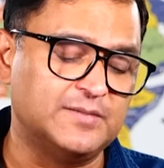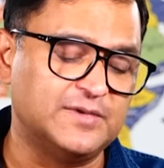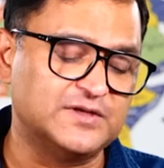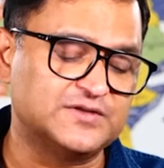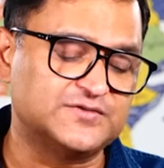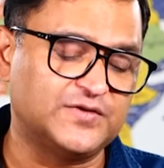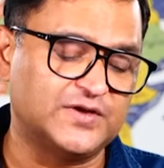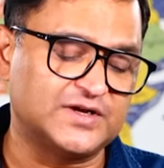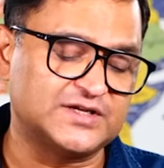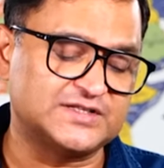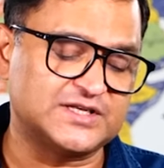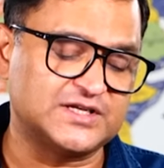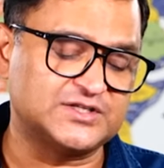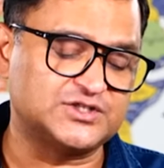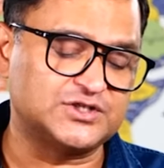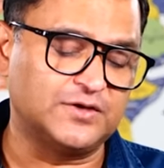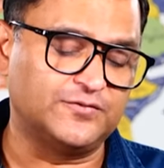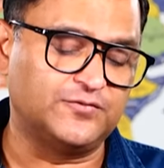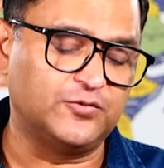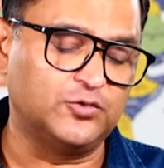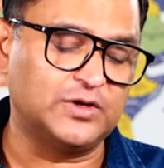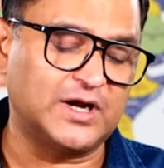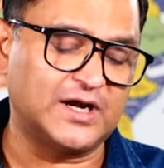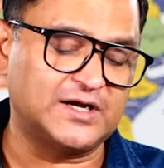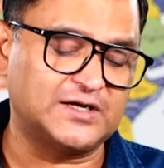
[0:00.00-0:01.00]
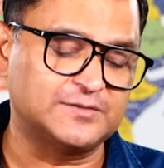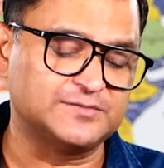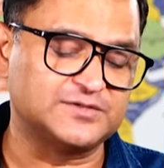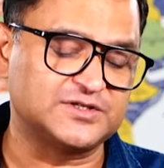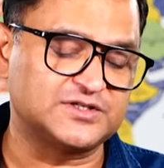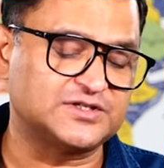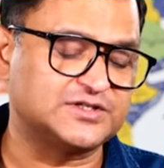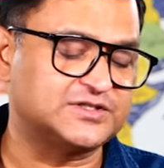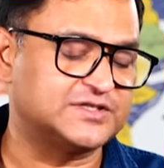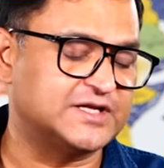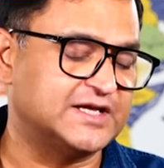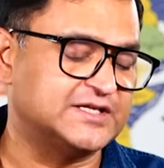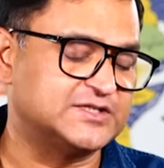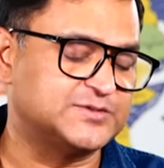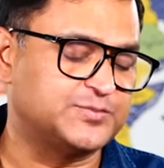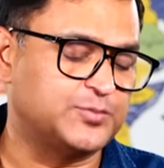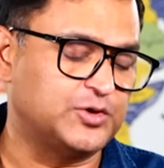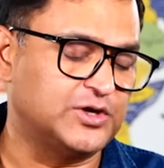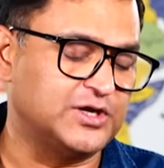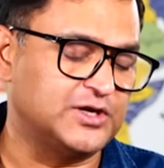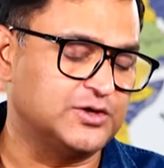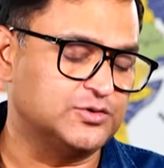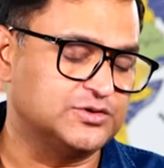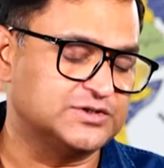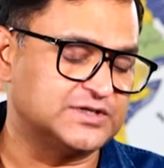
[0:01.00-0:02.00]
limits for essential food items such as eggs,
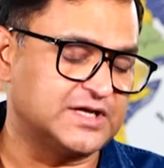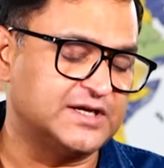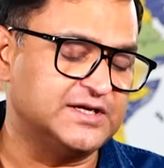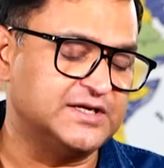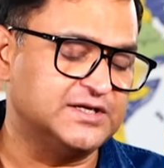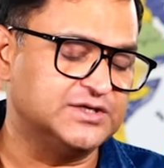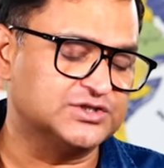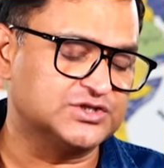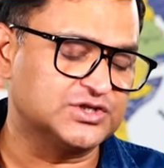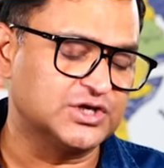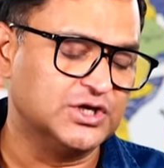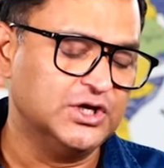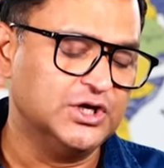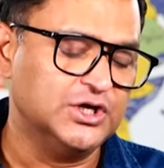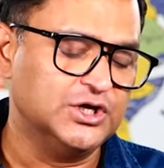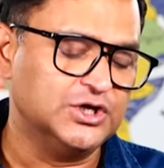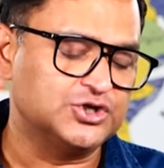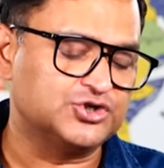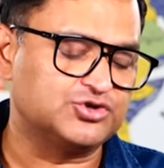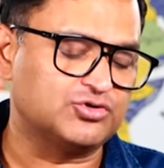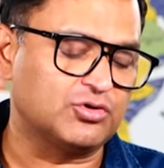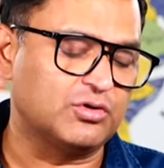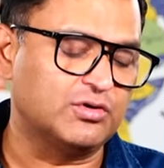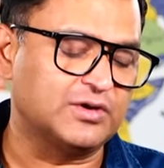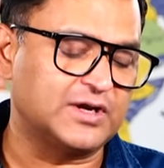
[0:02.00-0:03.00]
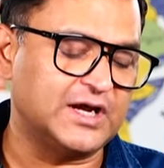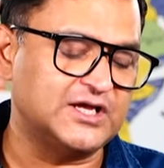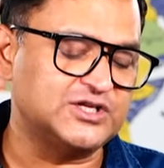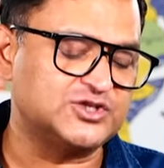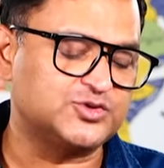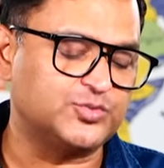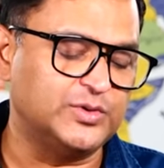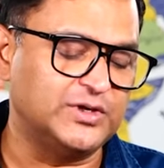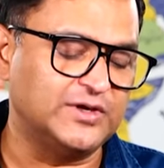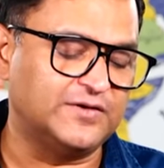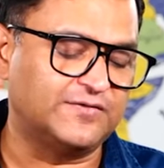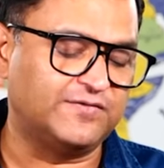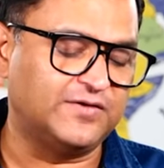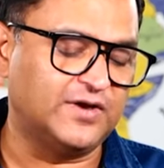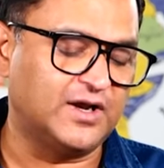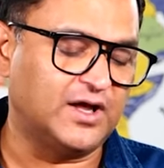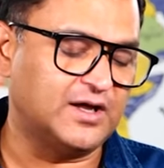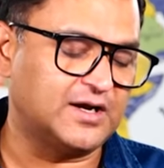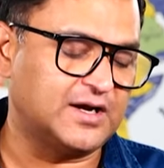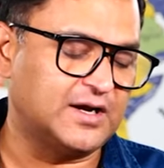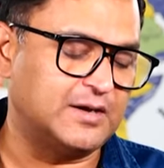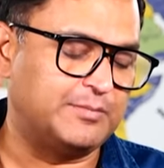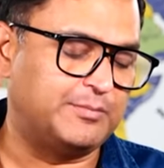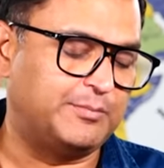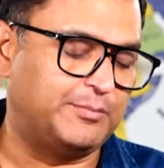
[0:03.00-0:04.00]
potatoes, onions, sugar, rice, wheat,
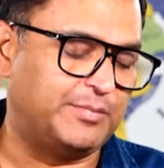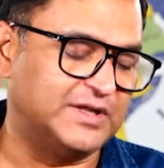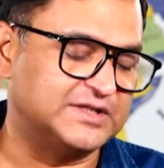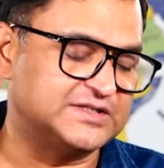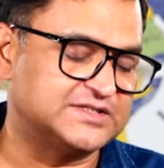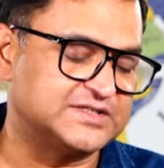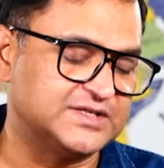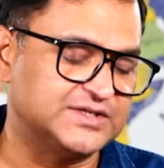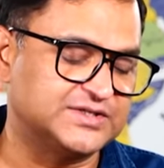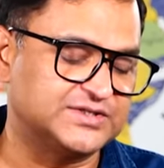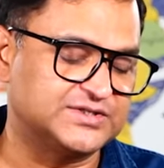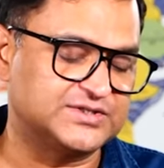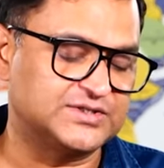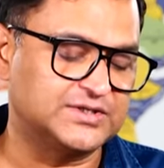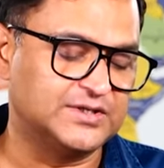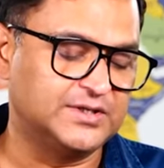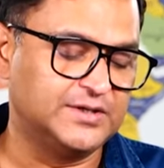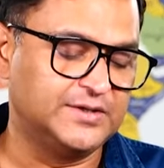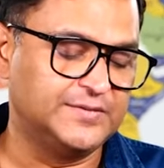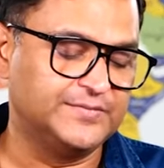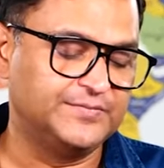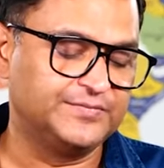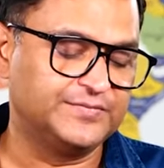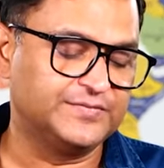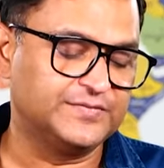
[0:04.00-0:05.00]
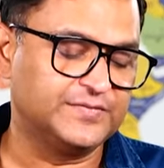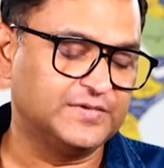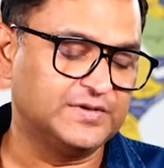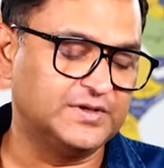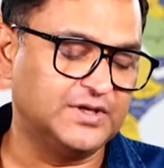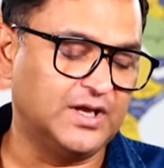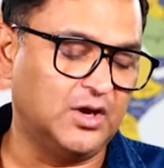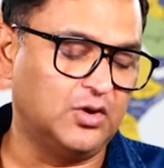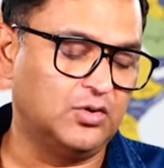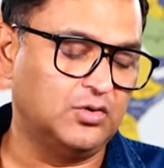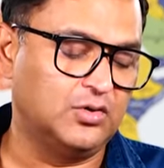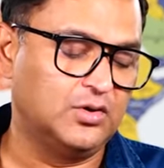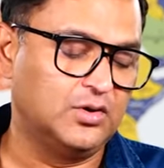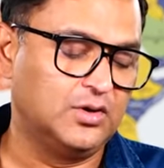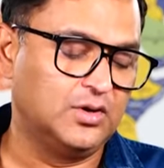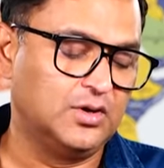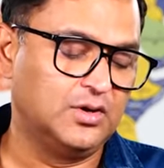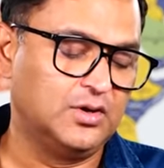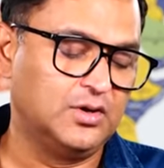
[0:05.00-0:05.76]
flour and pulses. Now,